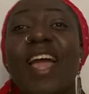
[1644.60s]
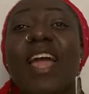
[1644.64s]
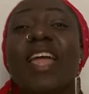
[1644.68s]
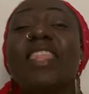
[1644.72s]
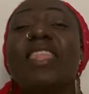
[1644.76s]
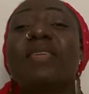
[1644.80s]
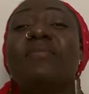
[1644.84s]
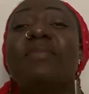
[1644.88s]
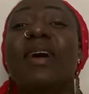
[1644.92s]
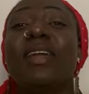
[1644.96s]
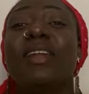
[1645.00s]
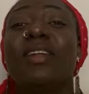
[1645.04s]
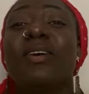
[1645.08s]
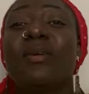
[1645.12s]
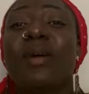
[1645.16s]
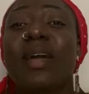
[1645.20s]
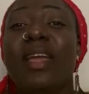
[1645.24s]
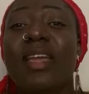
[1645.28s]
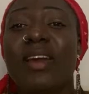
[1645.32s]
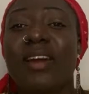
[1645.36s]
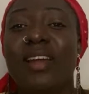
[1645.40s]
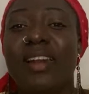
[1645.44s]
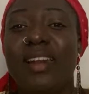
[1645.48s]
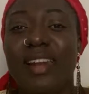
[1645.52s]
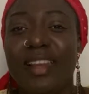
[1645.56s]
Depending on where
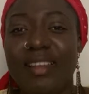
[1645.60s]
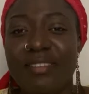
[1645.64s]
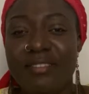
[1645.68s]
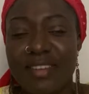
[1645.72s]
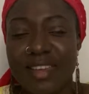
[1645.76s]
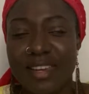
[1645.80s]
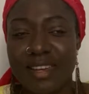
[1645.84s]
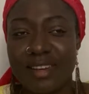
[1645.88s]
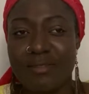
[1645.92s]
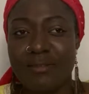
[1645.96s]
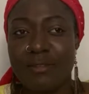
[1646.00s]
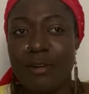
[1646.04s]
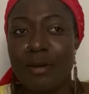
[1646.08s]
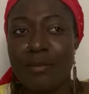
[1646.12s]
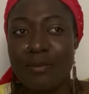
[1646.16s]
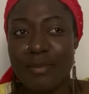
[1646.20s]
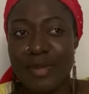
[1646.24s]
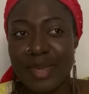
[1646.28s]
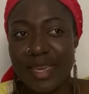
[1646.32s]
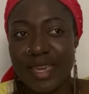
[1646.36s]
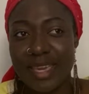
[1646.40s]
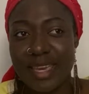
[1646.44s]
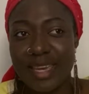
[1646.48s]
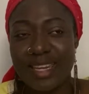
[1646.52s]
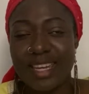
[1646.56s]
you're living. For me,